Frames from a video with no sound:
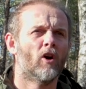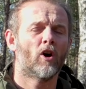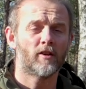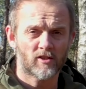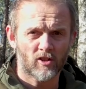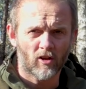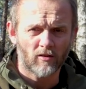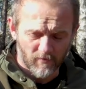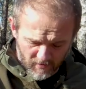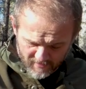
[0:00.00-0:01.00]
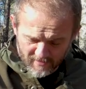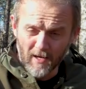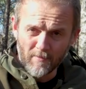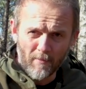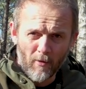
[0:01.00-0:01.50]
honeysuckle that's
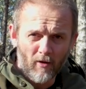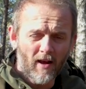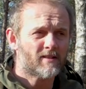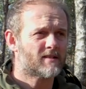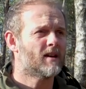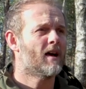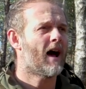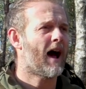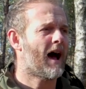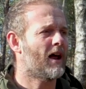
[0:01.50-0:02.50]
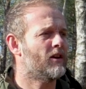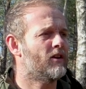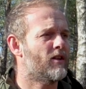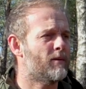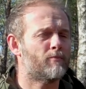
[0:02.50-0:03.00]
still in my pockets
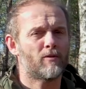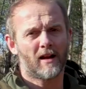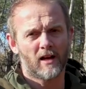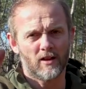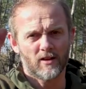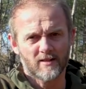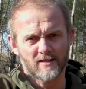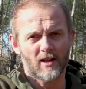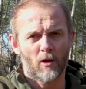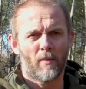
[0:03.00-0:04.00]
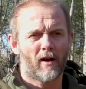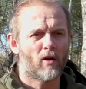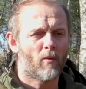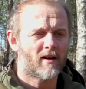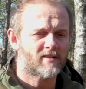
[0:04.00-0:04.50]
and the bracken that's still back
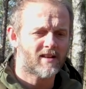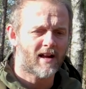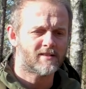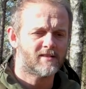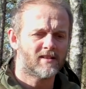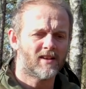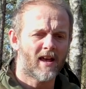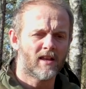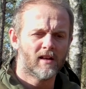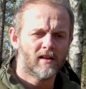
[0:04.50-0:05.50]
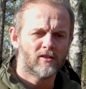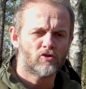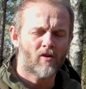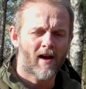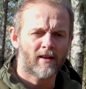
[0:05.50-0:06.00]
at where I started today
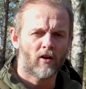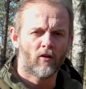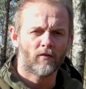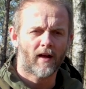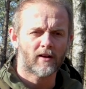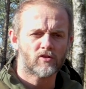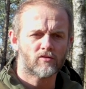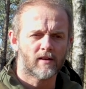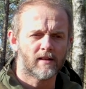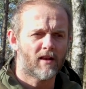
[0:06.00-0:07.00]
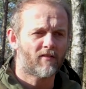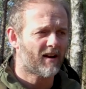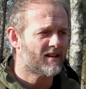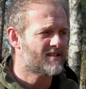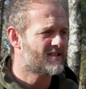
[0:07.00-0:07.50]
drying on that tree. If
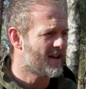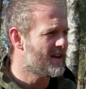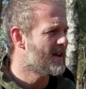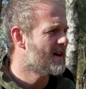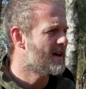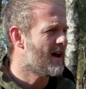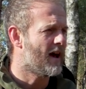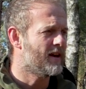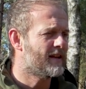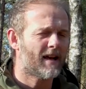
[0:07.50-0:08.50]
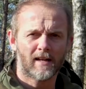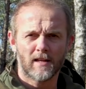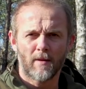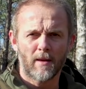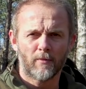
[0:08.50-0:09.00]
I can see any
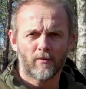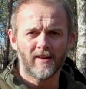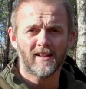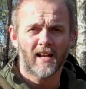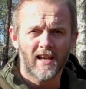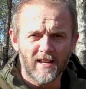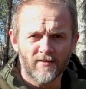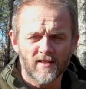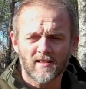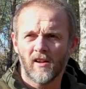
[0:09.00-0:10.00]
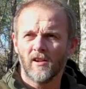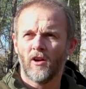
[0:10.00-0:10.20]
Galium aparine cleavers